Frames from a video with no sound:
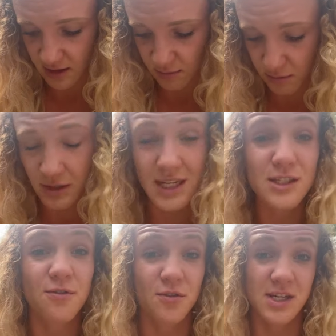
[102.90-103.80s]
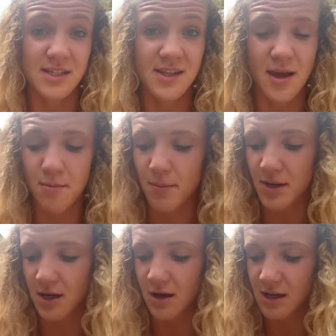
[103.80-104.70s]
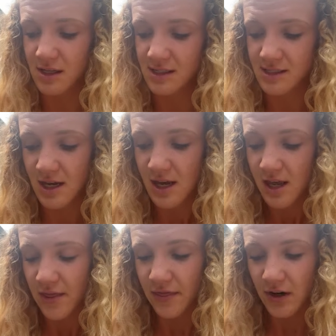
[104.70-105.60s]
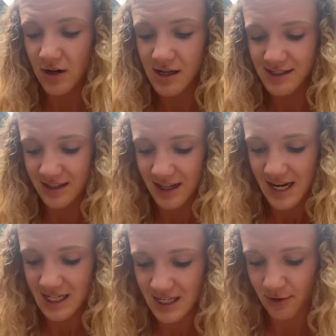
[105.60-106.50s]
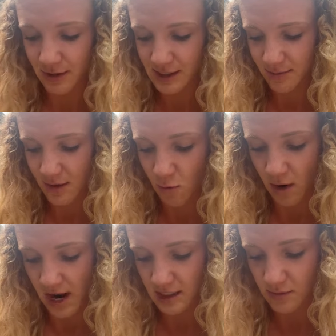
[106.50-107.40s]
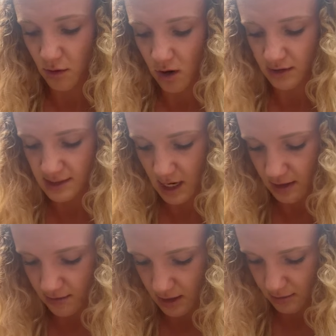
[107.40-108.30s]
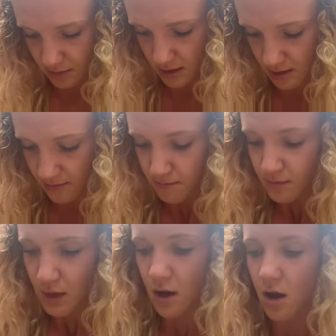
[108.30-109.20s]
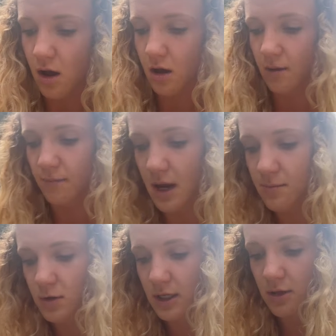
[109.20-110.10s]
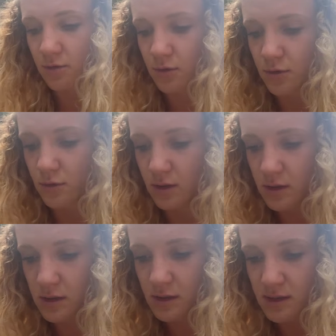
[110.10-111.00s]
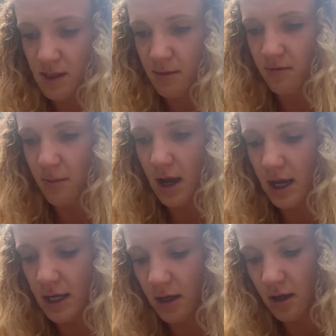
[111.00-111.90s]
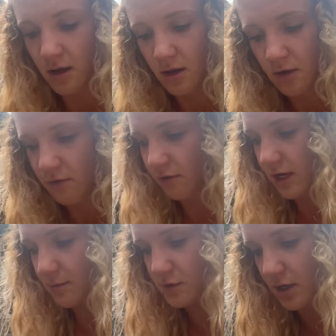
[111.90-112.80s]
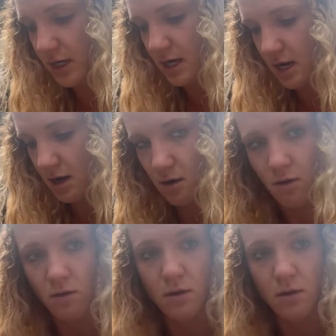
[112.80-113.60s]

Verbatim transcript: please freeze them because there is likely going to be wax moths on them. Um, I'm looking through some of my frames right now.